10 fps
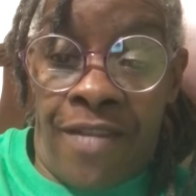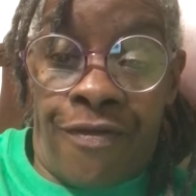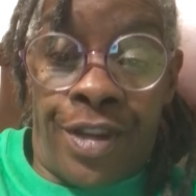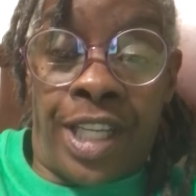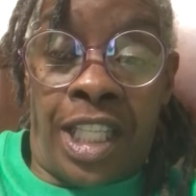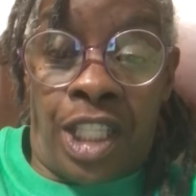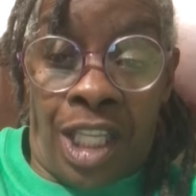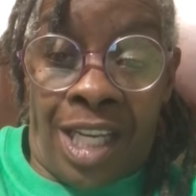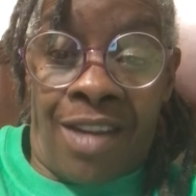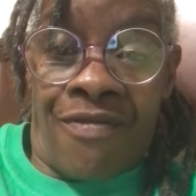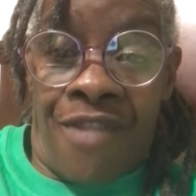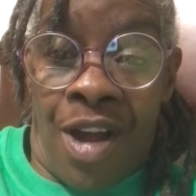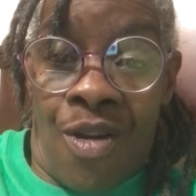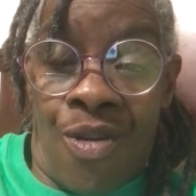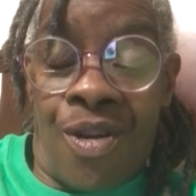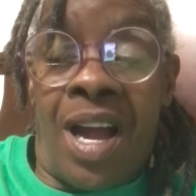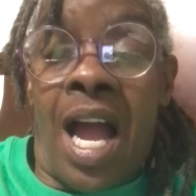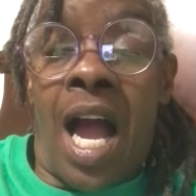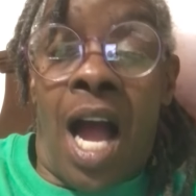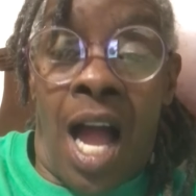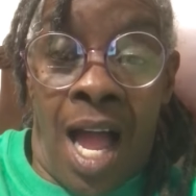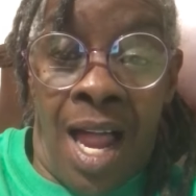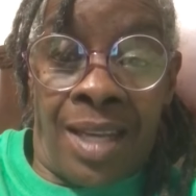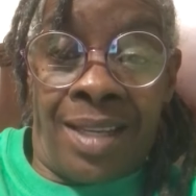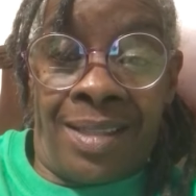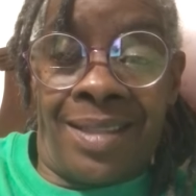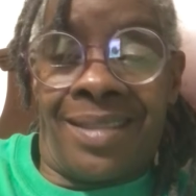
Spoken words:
for the chicken to fall. Holler.